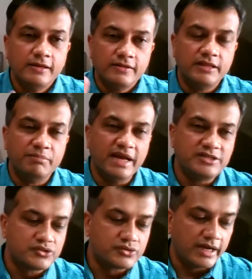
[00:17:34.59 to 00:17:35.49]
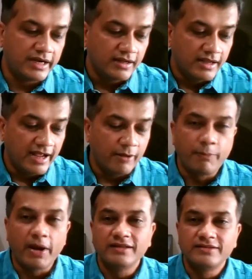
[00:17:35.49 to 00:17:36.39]
the magistrate have
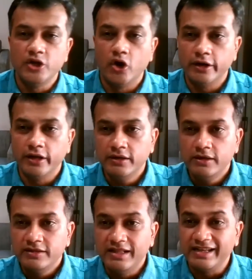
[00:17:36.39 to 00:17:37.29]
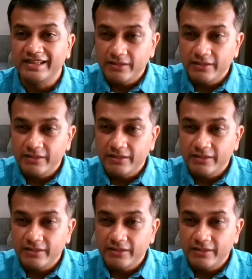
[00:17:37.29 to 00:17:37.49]
passed the order that,